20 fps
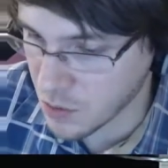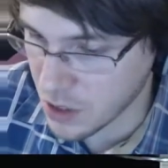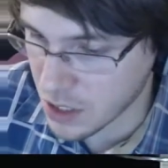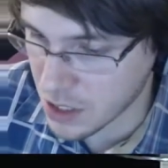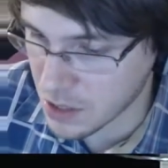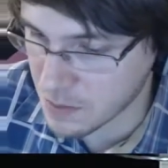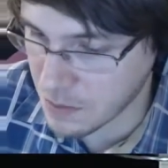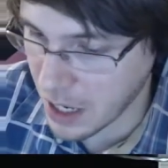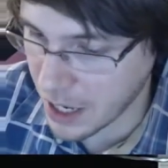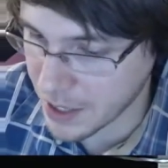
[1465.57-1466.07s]

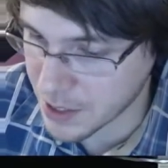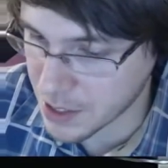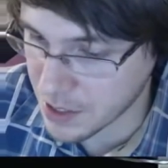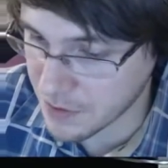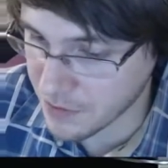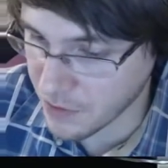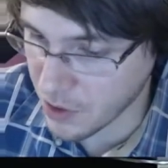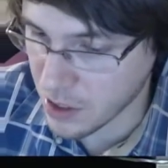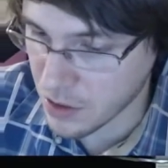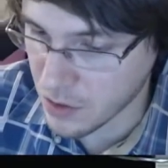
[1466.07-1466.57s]
positive
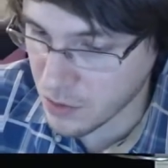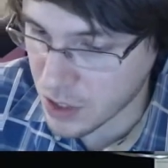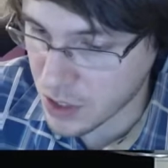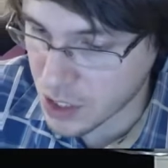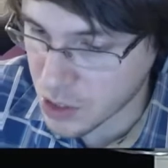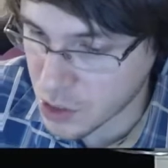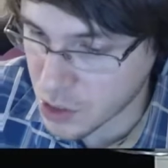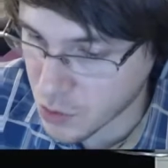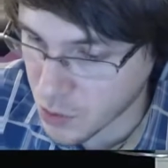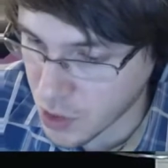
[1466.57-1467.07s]
one. We
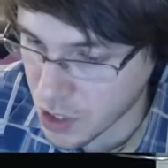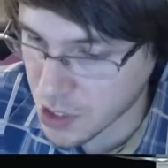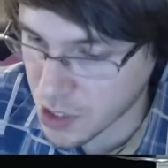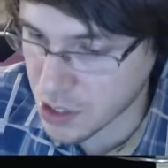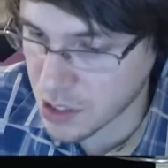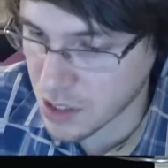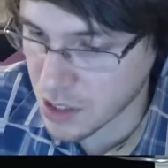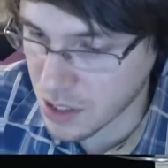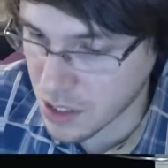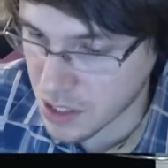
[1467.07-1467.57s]

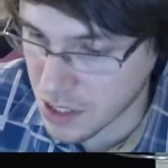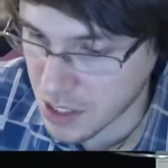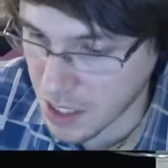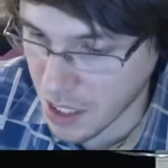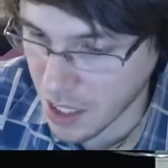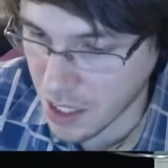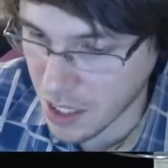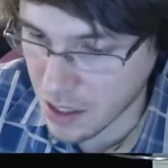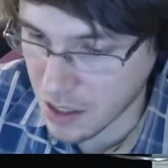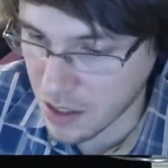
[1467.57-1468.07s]
switched the
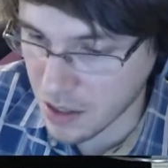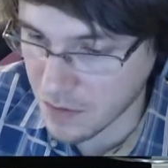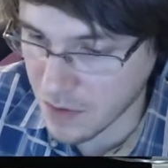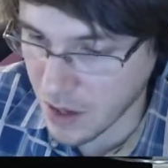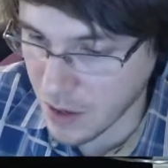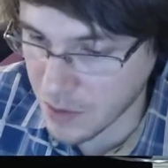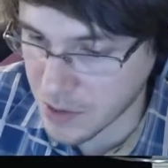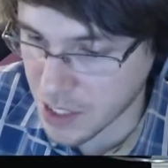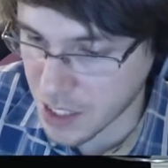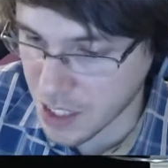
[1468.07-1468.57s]
sign. That
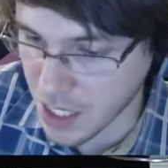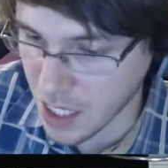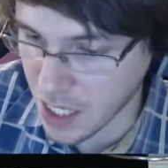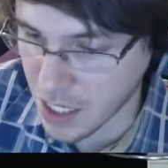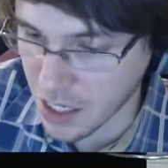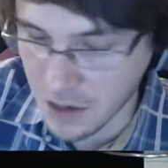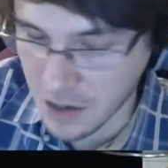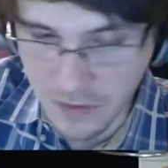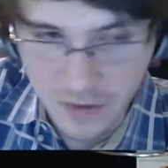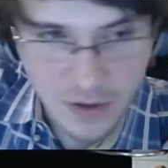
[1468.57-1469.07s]
was a
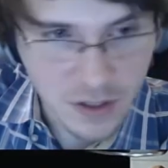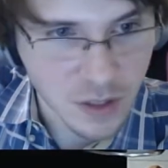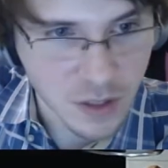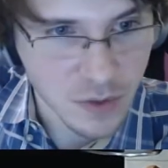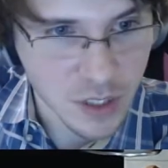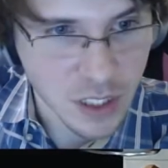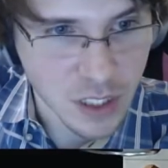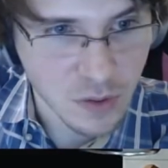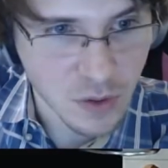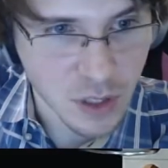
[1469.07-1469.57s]
negative, so we
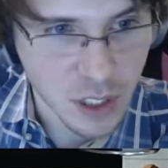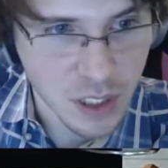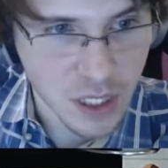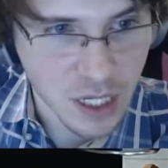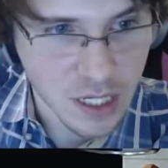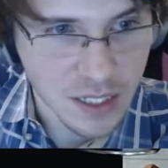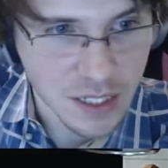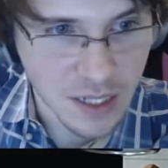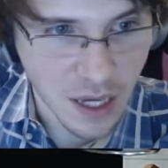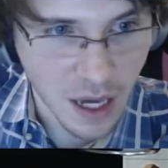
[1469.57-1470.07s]
switched that
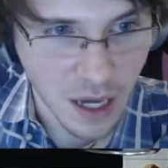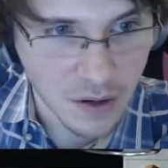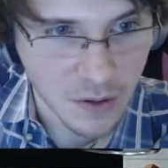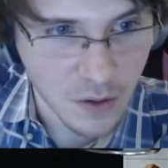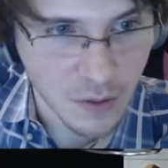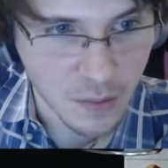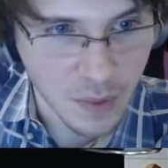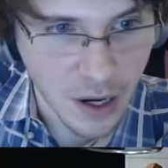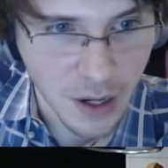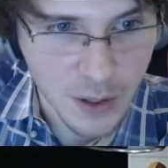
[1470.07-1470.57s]
sign to a
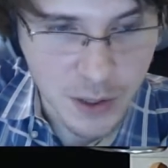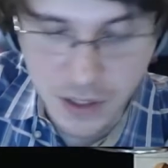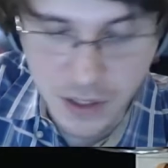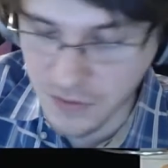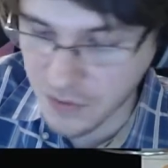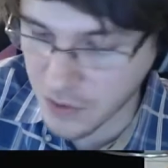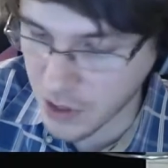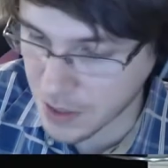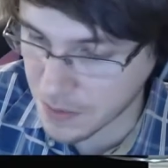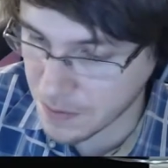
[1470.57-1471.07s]
positive
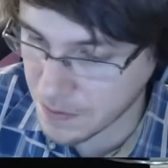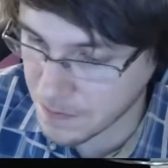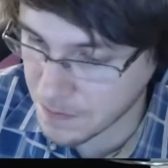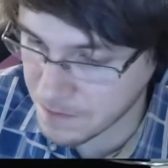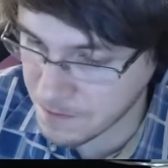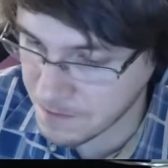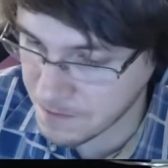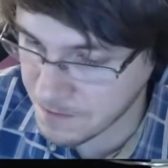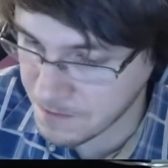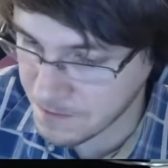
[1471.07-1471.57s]
one.
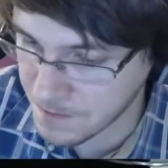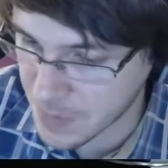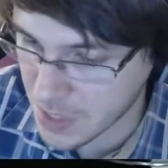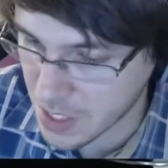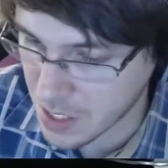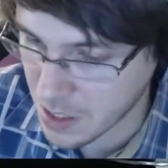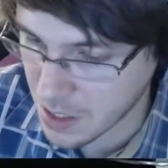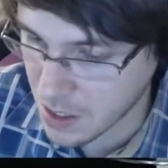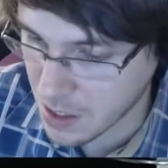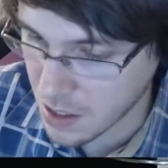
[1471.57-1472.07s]

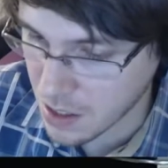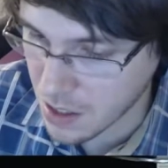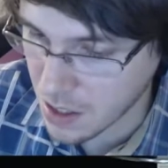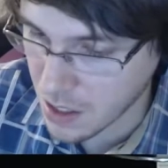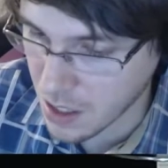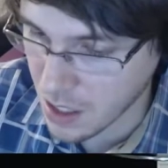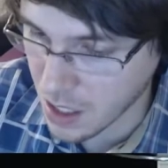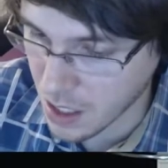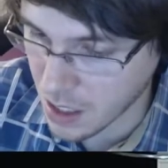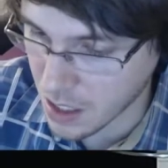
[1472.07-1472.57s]

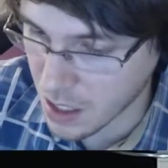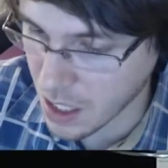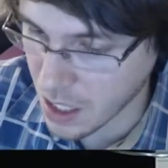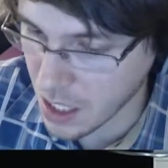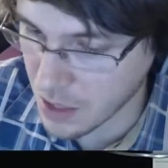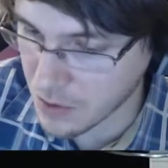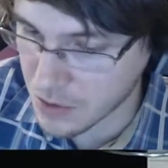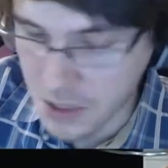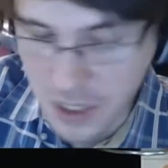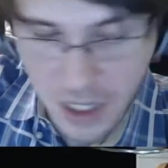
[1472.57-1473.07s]
And K
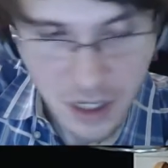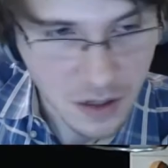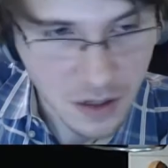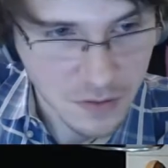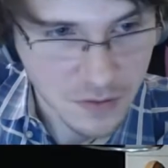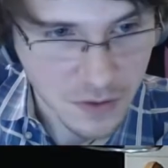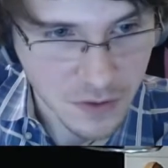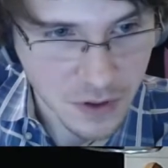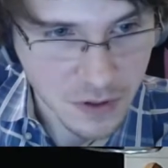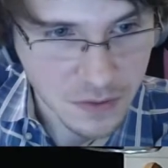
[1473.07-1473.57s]
was negative
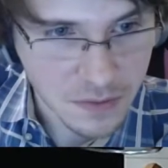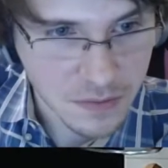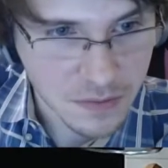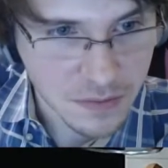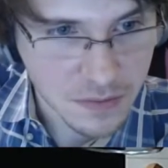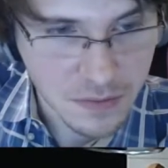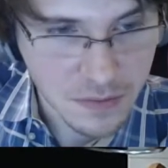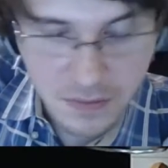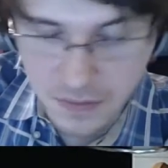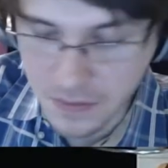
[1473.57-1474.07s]
four.
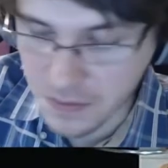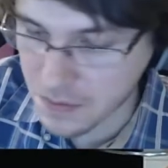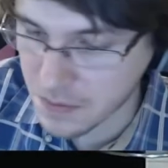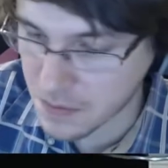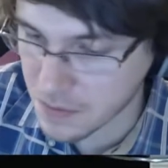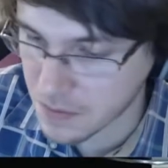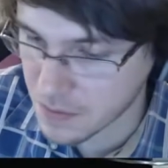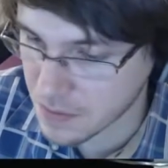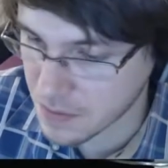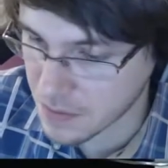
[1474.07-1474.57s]

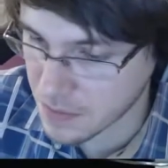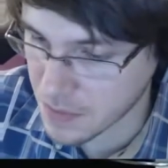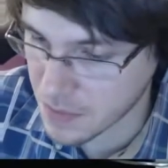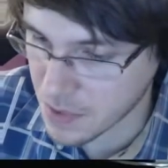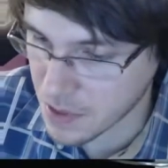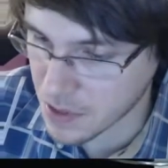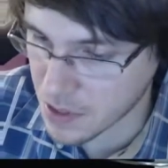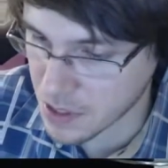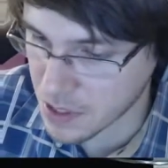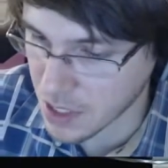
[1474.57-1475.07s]

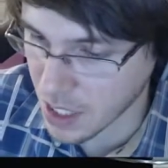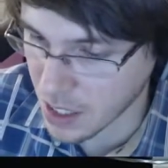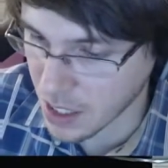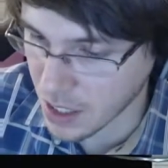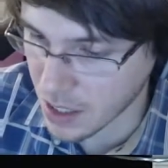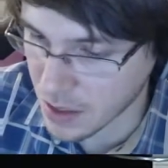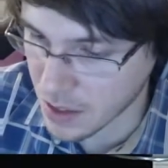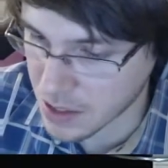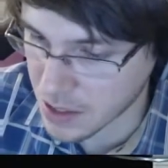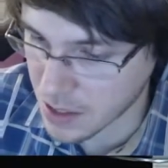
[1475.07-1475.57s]
Just that guy
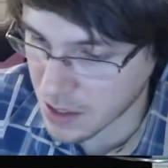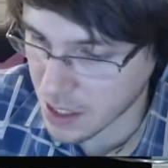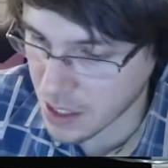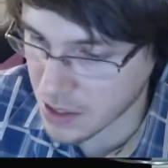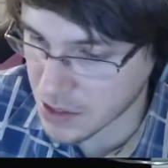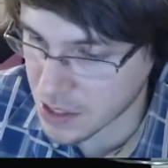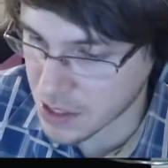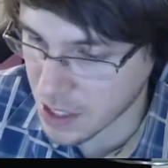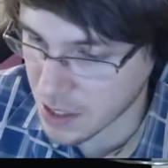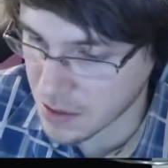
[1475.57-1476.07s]
that's on the
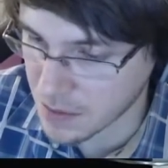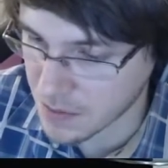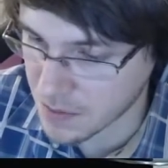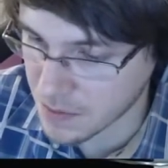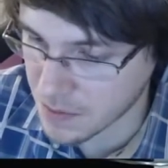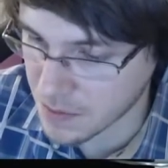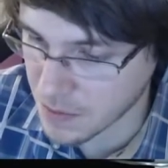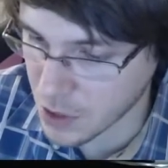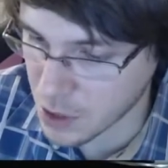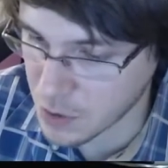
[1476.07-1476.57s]
outside,
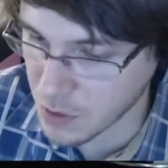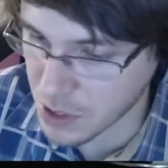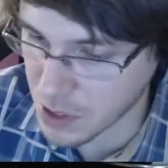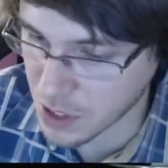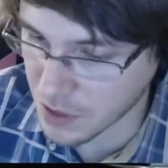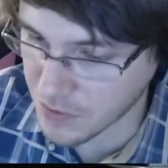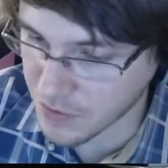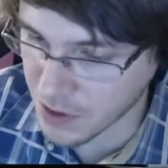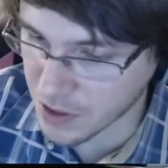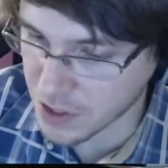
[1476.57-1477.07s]
which means our
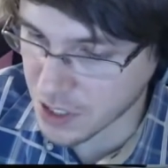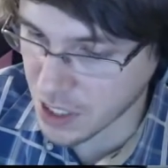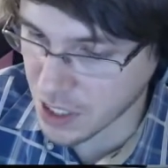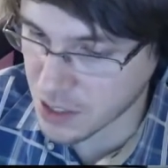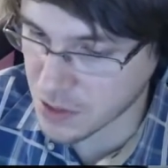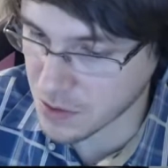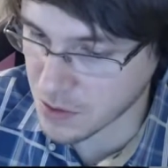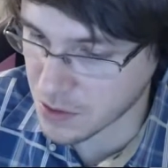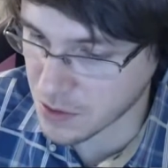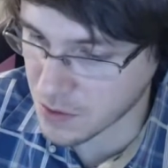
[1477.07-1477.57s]
vertex
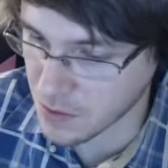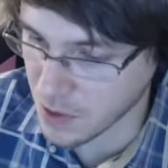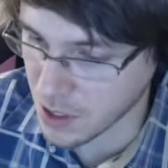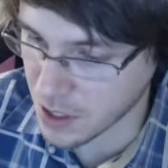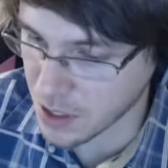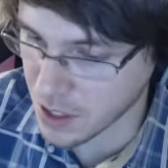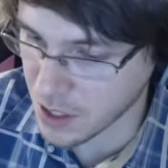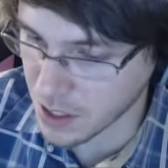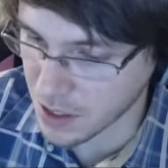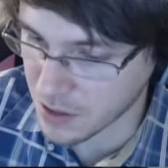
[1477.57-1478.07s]
was one,
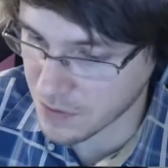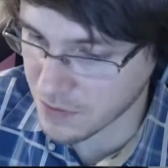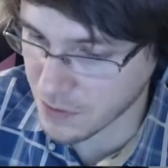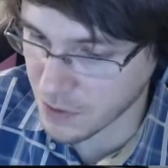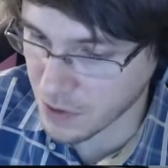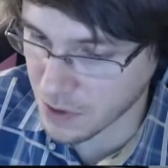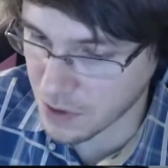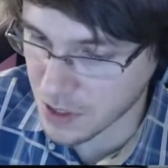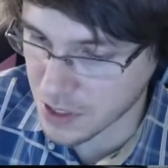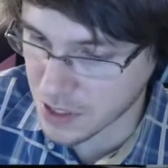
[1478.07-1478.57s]
negative four.
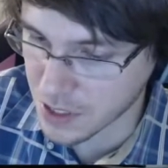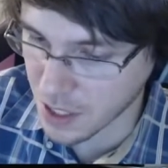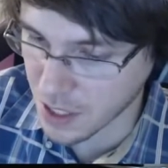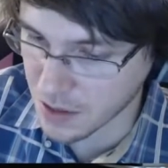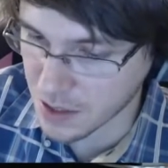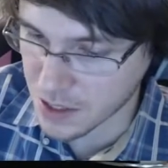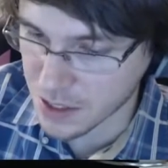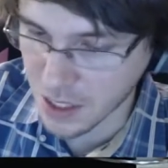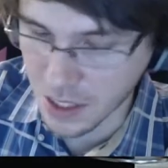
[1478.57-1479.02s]
This guy, this guy.